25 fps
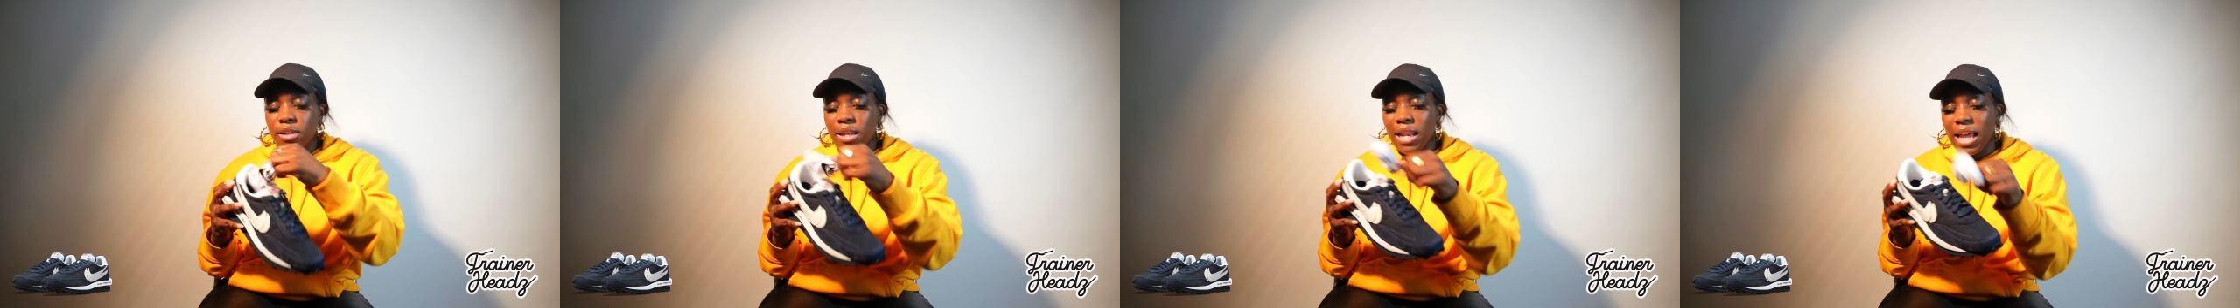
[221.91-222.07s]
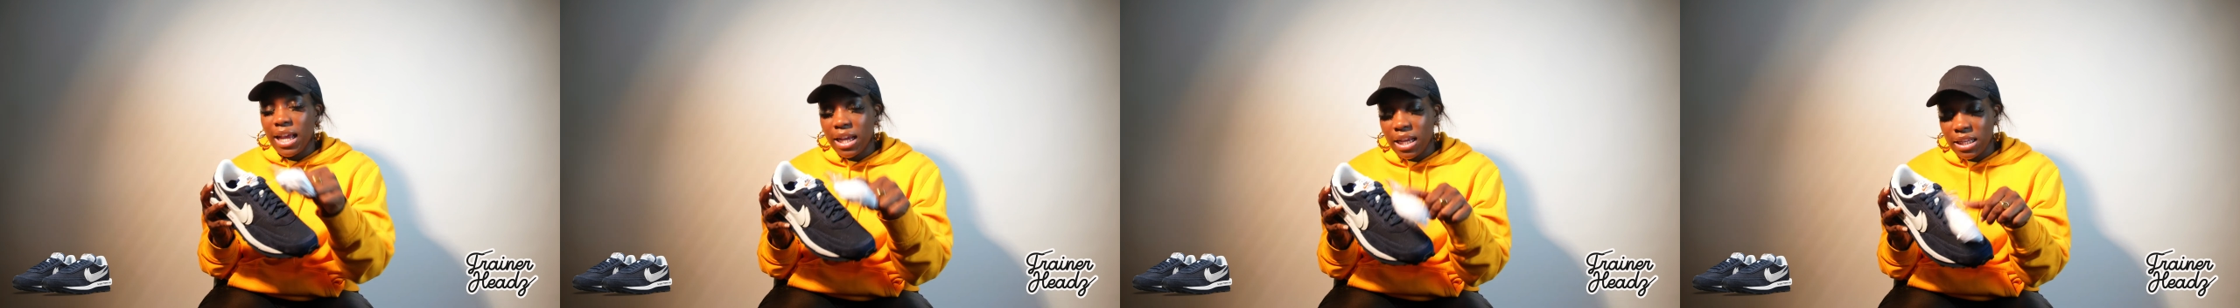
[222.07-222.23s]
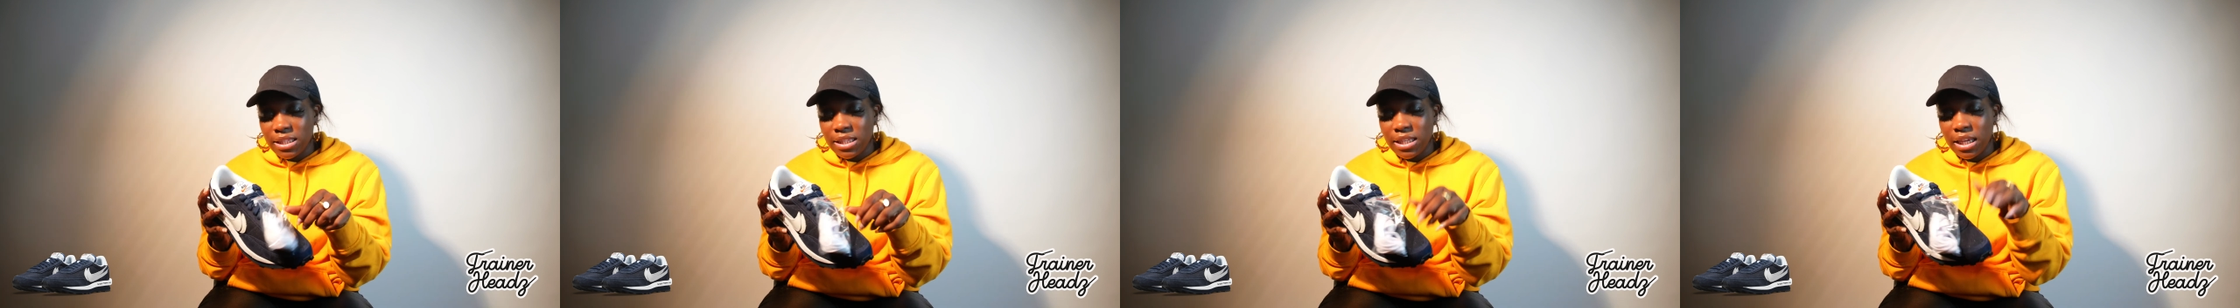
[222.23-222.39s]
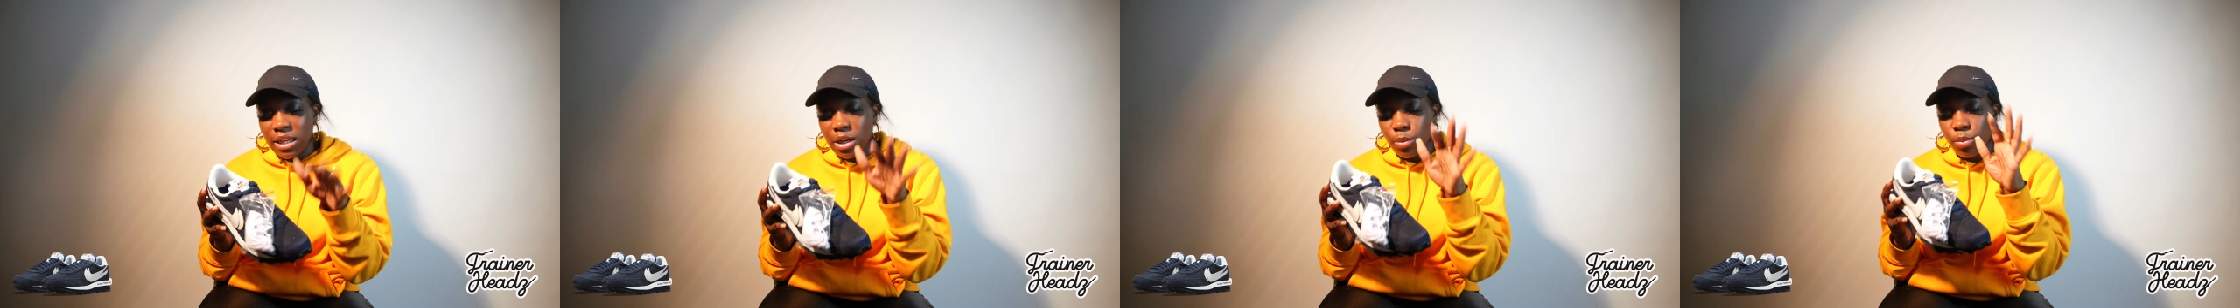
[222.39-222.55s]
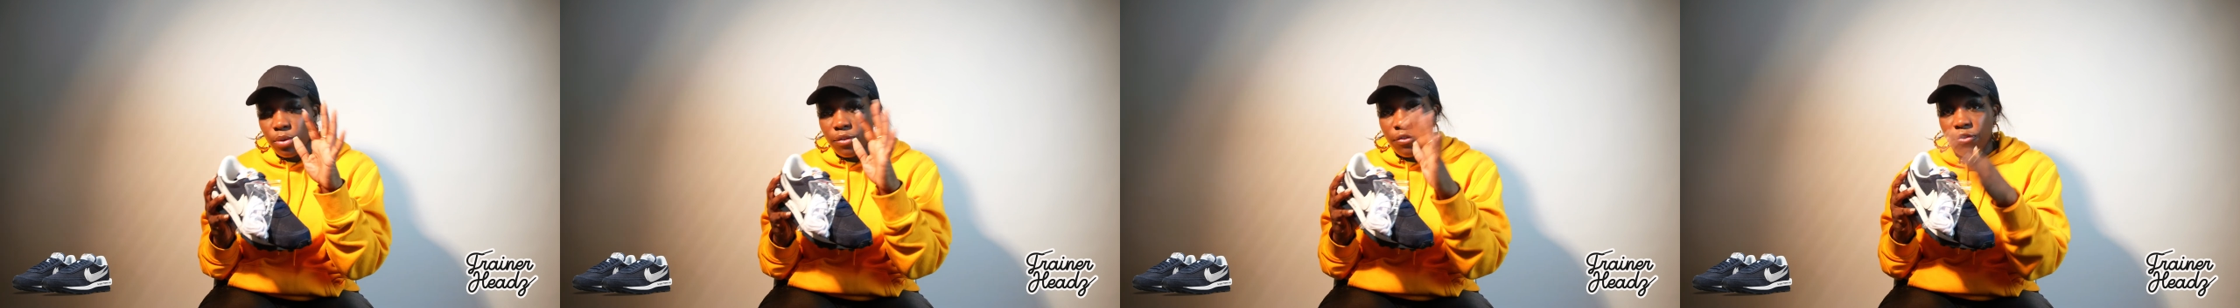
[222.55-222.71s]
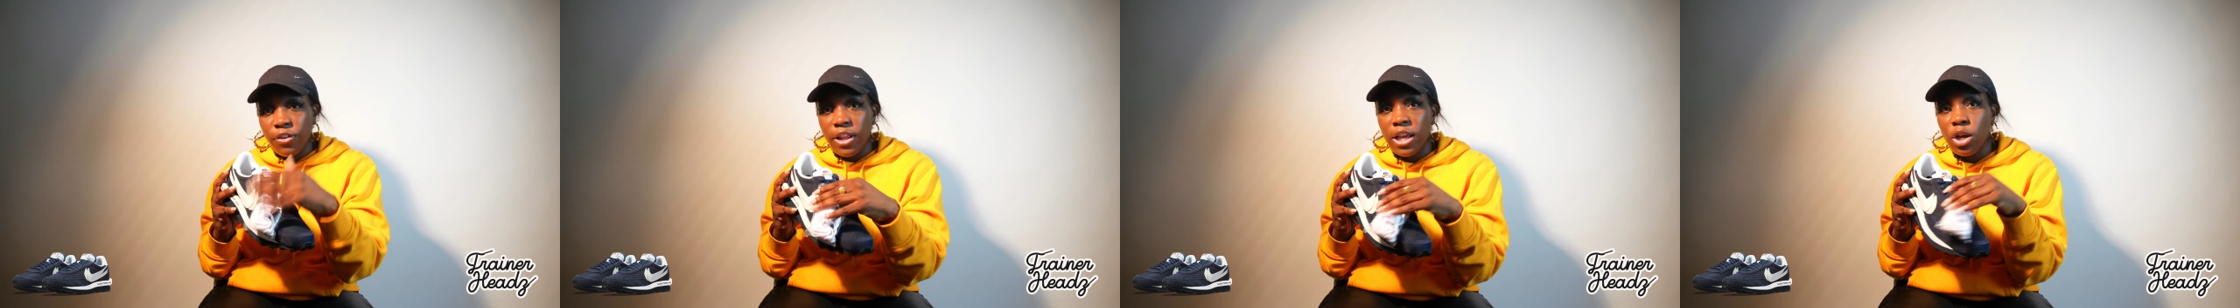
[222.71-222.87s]
Like I said, I
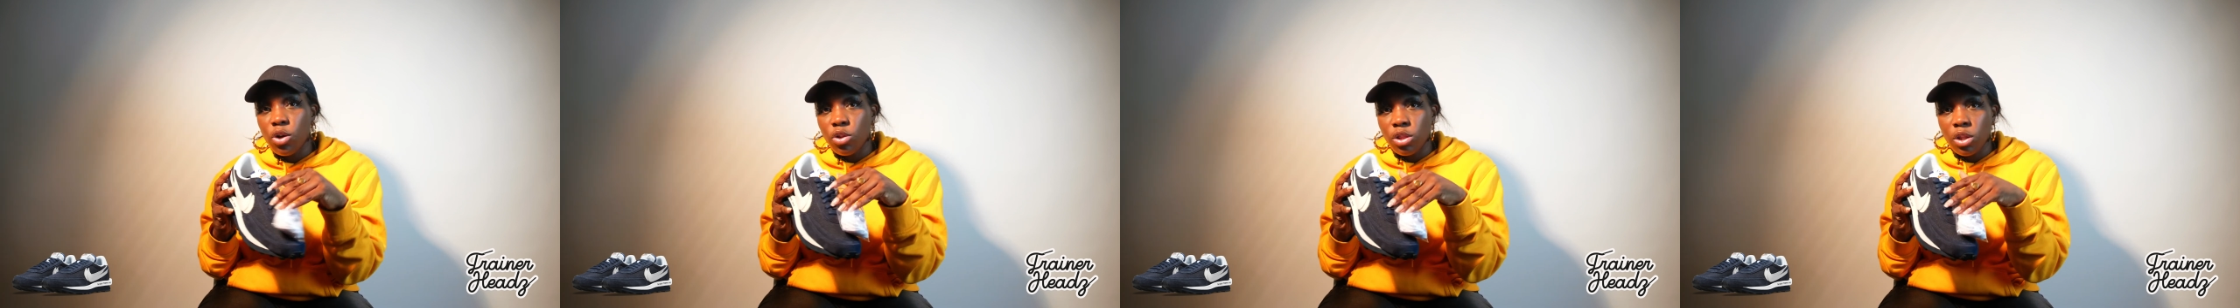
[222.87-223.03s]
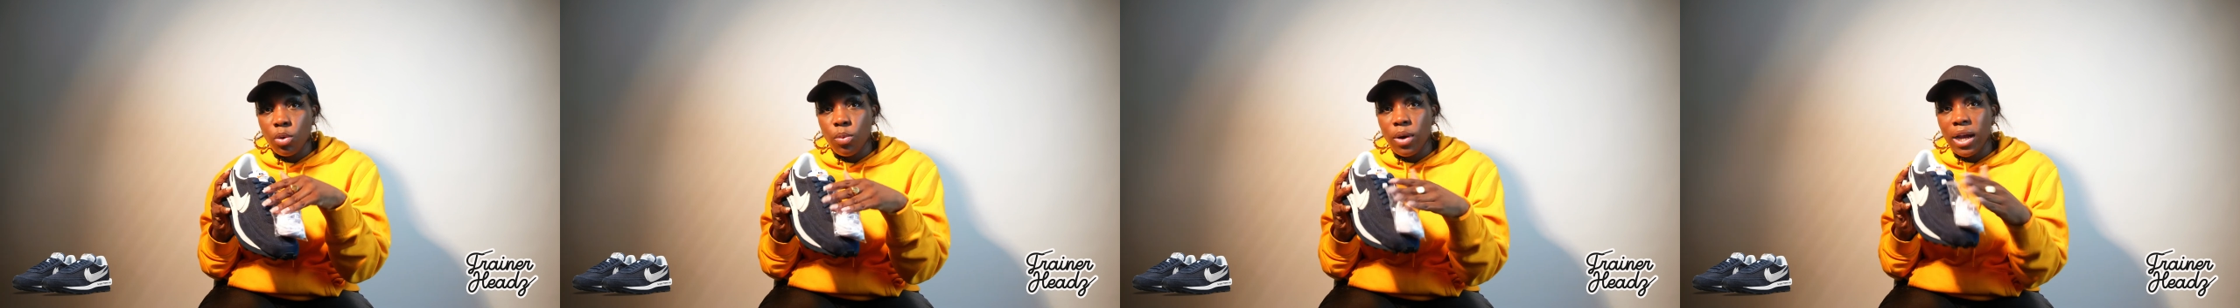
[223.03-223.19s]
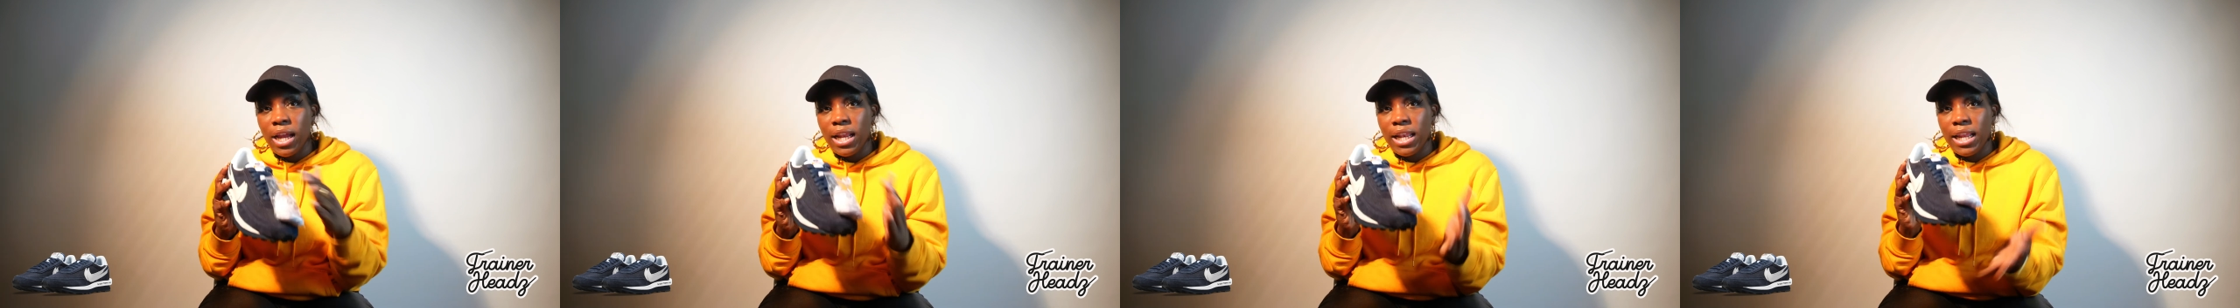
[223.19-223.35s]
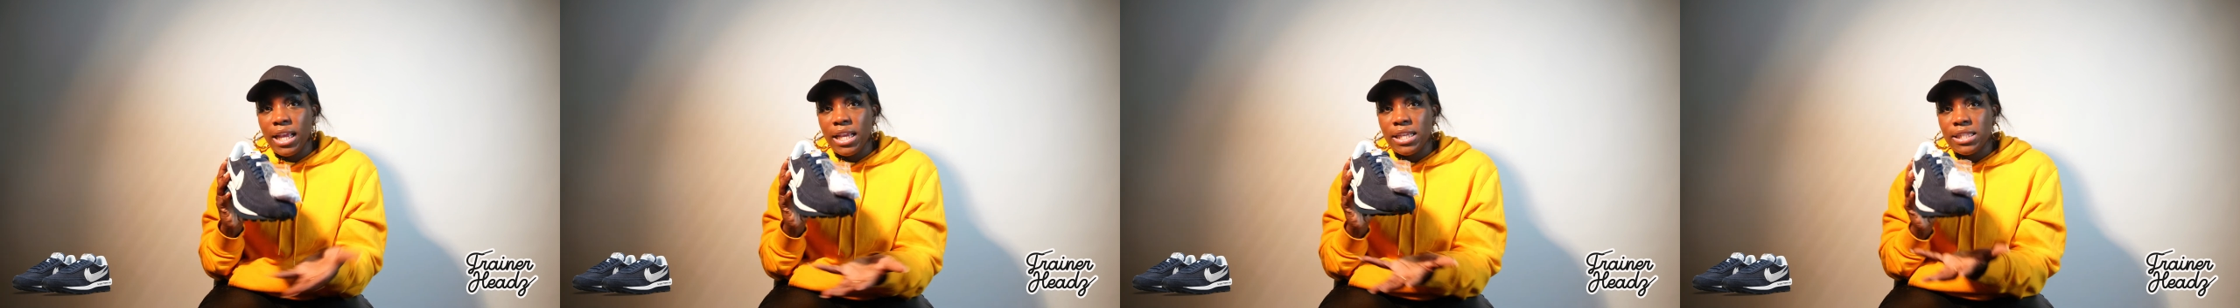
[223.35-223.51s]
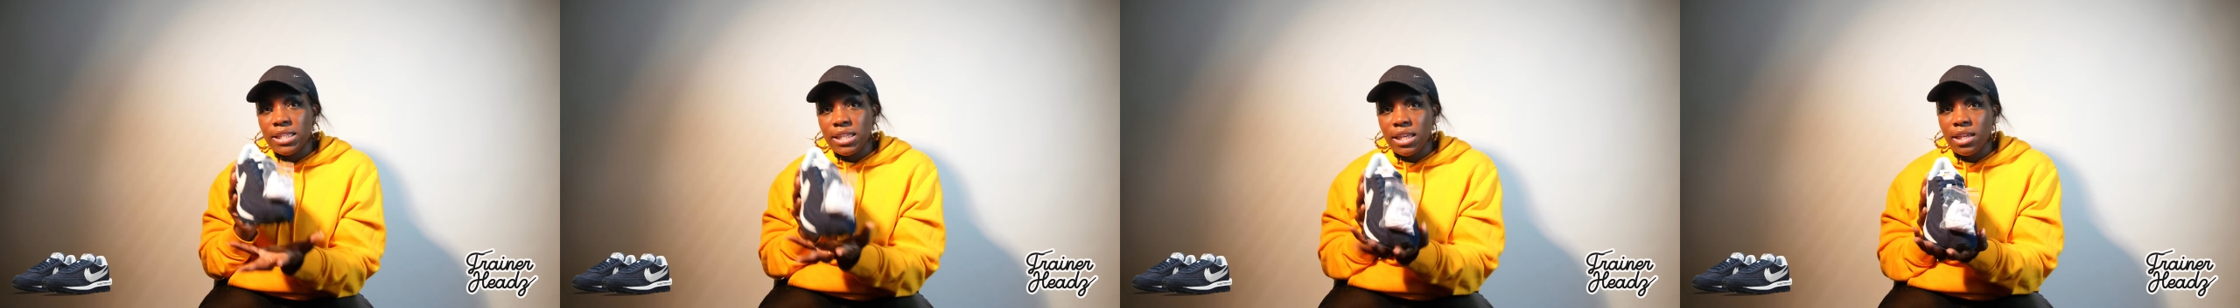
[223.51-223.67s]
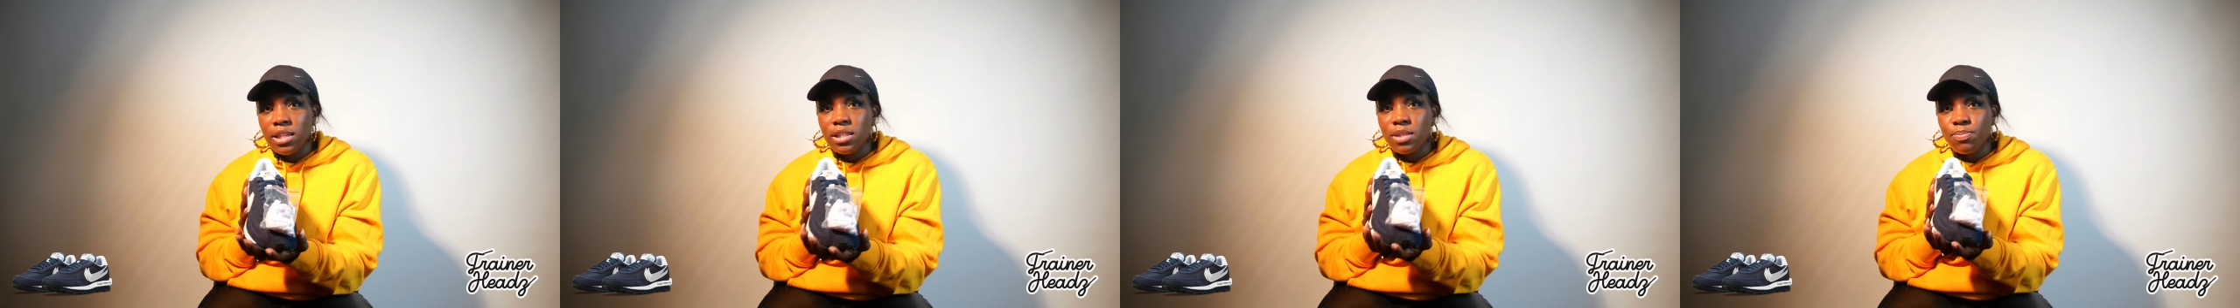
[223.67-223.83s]
would fling on the white
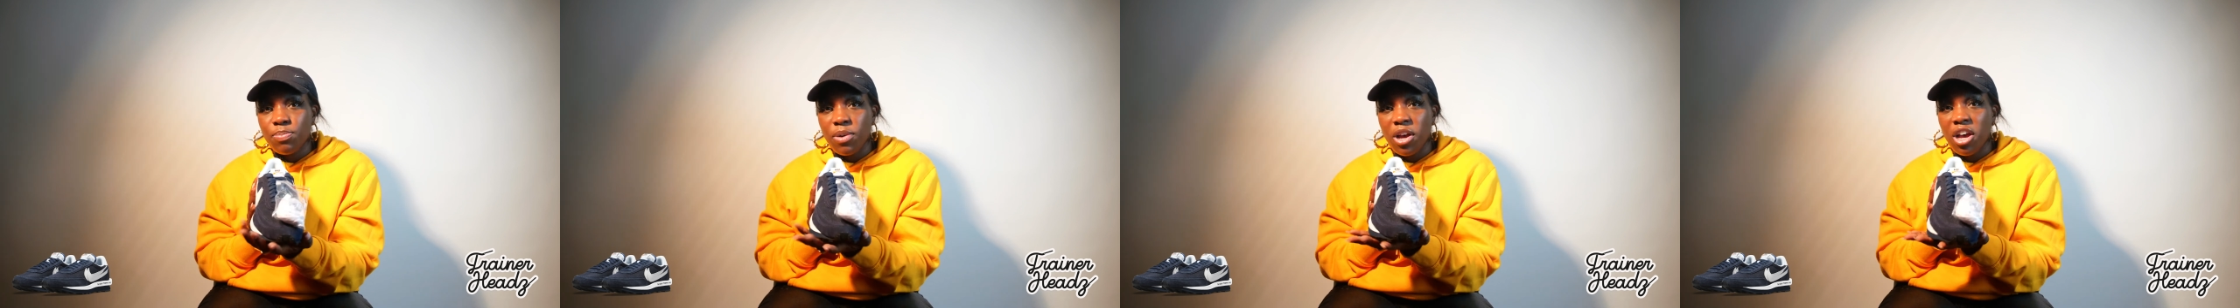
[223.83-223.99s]
laces,